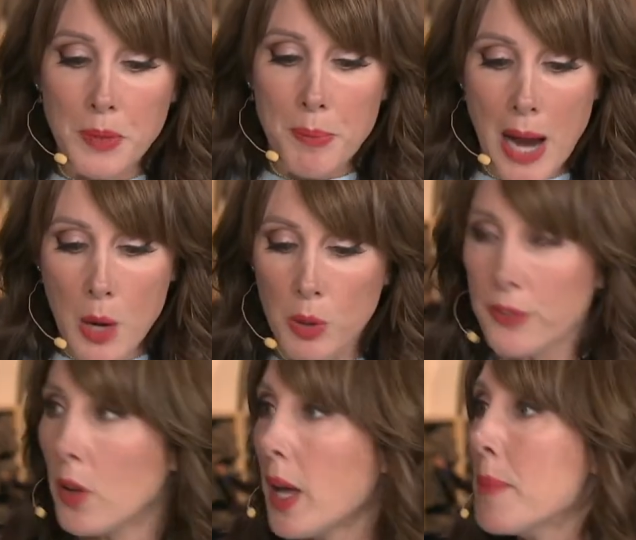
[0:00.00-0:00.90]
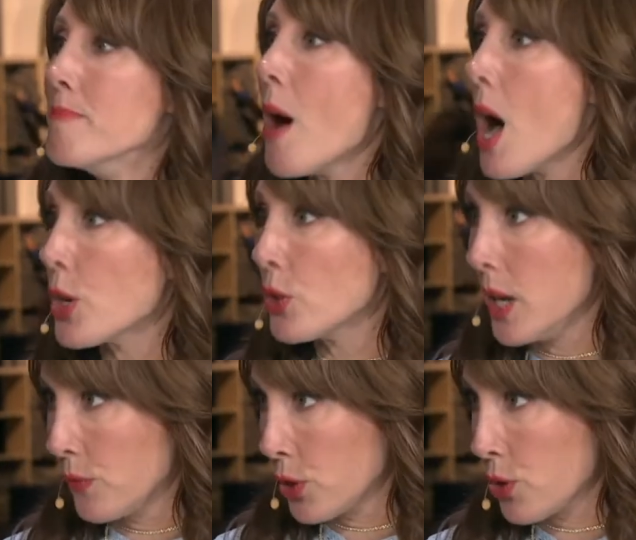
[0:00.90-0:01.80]
powerful and modern
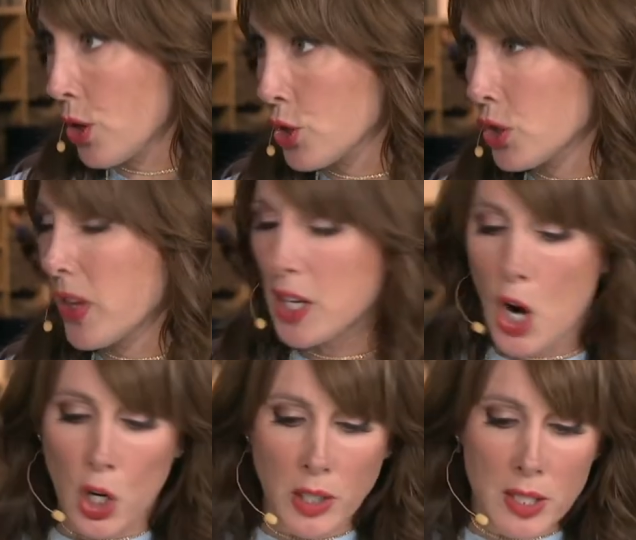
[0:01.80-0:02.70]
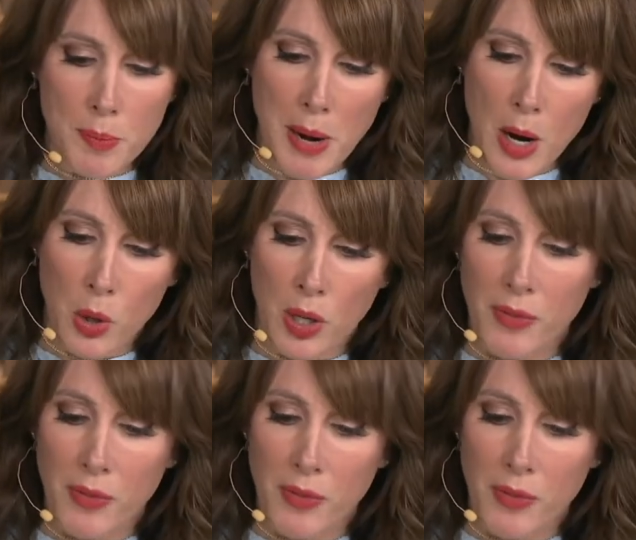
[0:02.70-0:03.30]
infrastructure so they can harness the power